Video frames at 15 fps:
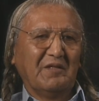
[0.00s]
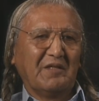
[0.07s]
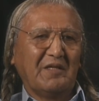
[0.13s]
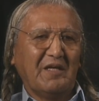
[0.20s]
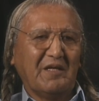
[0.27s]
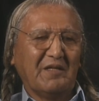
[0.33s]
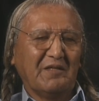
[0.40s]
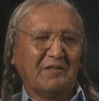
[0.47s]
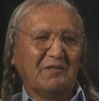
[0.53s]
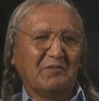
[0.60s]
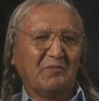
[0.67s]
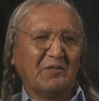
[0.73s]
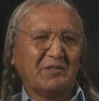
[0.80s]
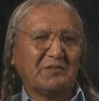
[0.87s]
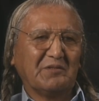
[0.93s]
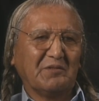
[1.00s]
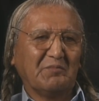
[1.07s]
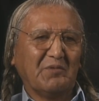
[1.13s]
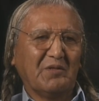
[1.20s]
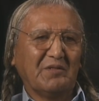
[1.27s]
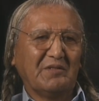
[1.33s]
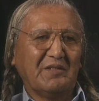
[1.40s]
Canada, western
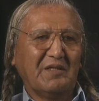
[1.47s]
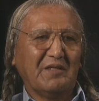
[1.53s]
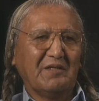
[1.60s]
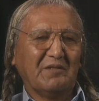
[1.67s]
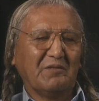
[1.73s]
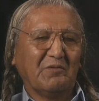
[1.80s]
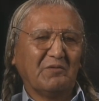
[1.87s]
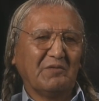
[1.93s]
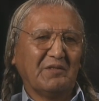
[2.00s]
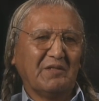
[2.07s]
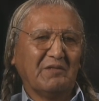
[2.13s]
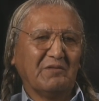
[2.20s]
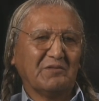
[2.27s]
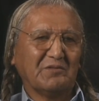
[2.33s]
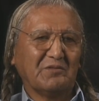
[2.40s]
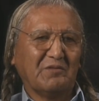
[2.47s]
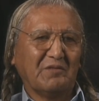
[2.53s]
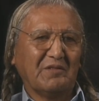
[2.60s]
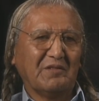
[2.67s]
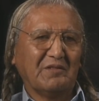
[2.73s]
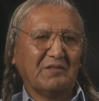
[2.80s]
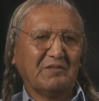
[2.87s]
Montana, northern
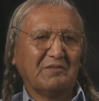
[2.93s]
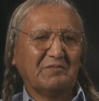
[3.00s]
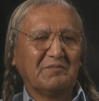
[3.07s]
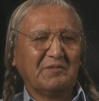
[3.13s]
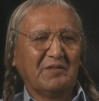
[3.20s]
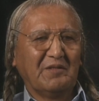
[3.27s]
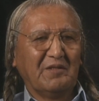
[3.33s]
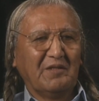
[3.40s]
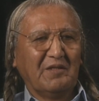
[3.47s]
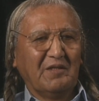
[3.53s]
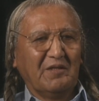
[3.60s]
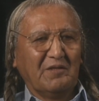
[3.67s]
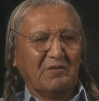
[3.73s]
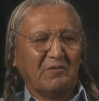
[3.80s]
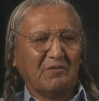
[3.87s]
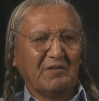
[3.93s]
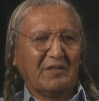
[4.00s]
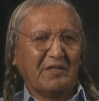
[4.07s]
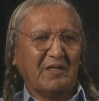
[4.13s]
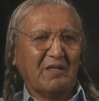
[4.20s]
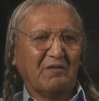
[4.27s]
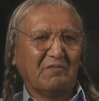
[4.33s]
Arizona, northern
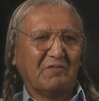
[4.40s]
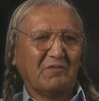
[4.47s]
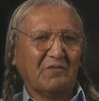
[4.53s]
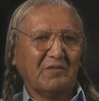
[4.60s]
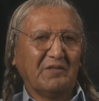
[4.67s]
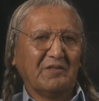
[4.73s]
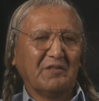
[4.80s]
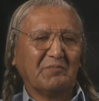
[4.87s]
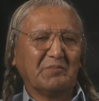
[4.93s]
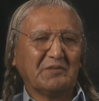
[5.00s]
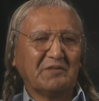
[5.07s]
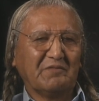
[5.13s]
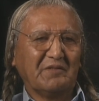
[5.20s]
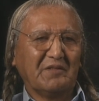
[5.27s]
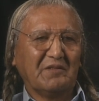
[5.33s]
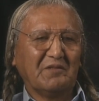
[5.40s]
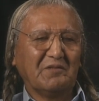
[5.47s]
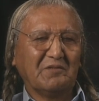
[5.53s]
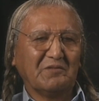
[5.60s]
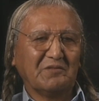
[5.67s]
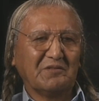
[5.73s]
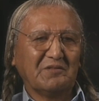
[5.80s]
California, and the Pacific
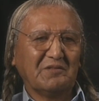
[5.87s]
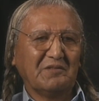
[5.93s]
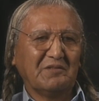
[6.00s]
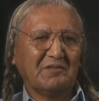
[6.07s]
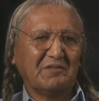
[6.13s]
coast.